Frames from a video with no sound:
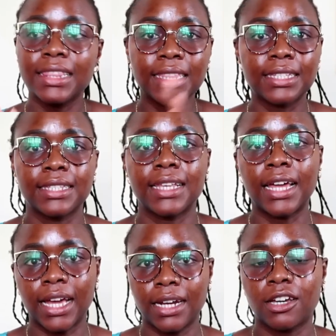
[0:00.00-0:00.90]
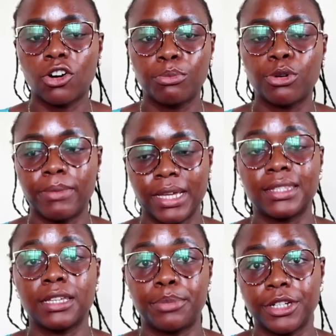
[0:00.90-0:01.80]
This is an
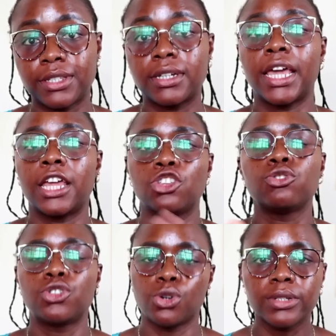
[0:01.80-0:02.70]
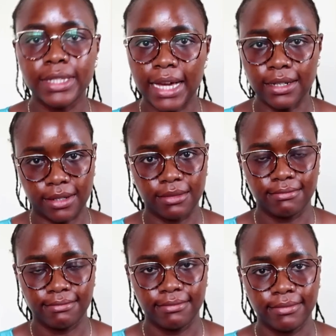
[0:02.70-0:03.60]
uncompromising person and you chose that.
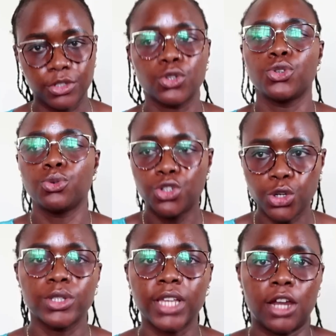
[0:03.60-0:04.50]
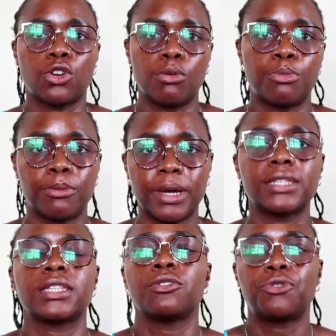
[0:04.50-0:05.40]
So you chose
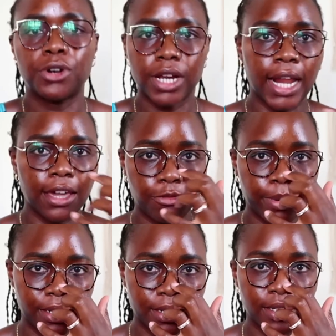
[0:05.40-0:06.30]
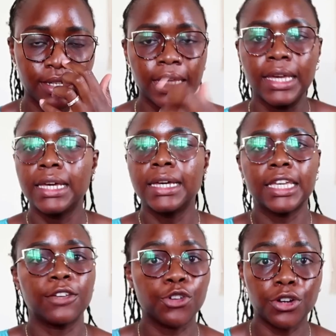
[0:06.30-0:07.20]
uncompromising for a life partner.
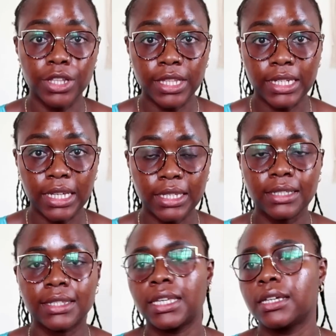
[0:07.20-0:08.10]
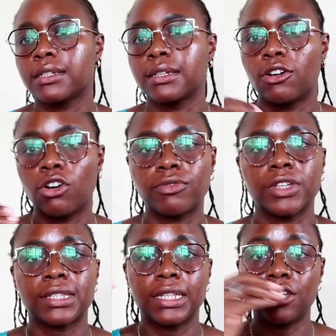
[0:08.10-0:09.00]
If you're in the dating scene,
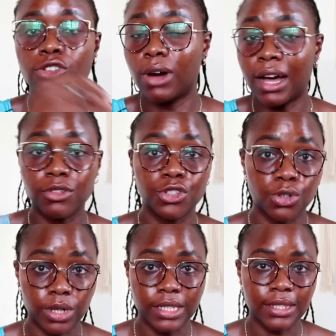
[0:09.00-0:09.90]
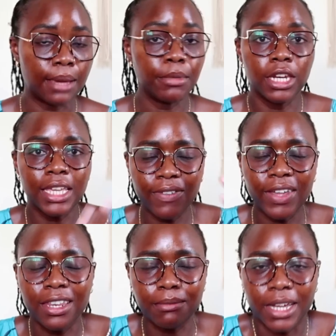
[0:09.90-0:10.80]
obviously you have a choice.
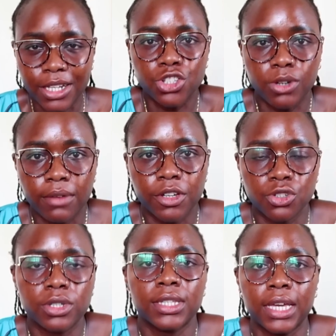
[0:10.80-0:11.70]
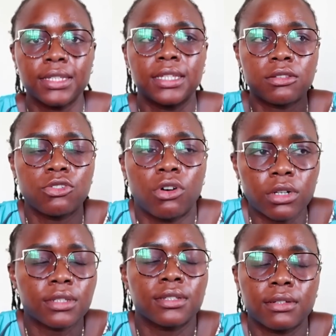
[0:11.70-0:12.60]
Even in marriage, you have a choice, guys. It's
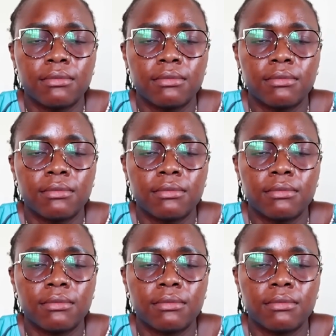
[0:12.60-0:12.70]
not,